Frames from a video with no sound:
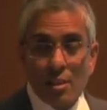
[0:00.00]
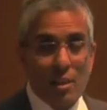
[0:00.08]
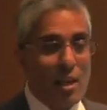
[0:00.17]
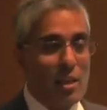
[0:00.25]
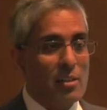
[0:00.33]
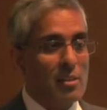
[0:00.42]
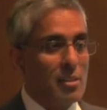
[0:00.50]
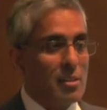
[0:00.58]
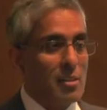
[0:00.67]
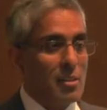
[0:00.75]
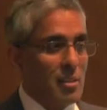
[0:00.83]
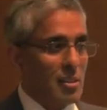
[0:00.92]
And
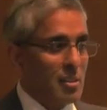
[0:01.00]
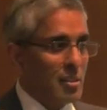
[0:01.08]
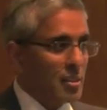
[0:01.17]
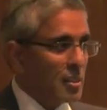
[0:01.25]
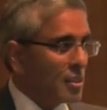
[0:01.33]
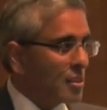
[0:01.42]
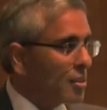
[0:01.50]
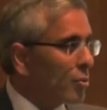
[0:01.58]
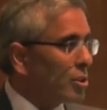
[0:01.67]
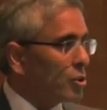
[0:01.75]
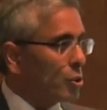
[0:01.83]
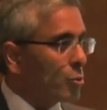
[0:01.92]
that
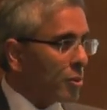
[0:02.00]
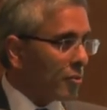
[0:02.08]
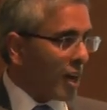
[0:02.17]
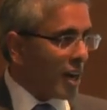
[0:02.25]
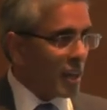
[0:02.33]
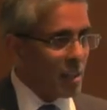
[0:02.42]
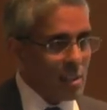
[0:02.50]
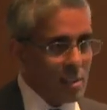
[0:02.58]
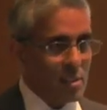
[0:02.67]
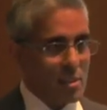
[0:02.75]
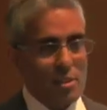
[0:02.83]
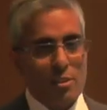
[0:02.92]
what you provide
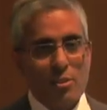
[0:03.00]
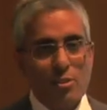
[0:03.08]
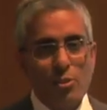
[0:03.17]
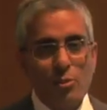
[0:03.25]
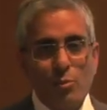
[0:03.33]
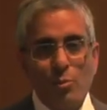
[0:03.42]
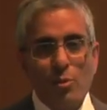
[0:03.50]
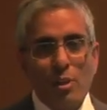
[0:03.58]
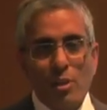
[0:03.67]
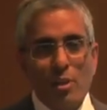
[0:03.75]
to